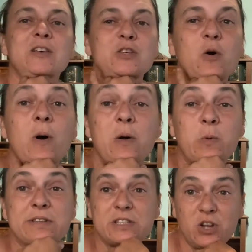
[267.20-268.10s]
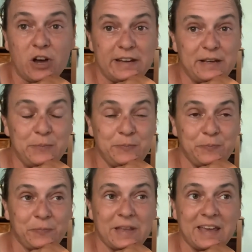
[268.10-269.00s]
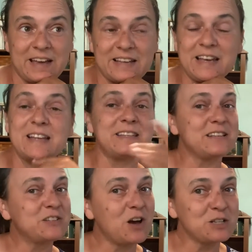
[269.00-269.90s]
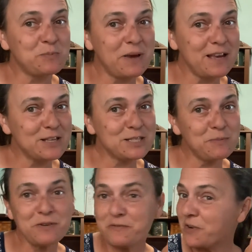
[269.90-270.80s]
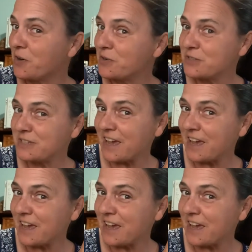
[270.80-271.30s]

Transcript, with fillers: So I was naughty and I did talk to my husband first.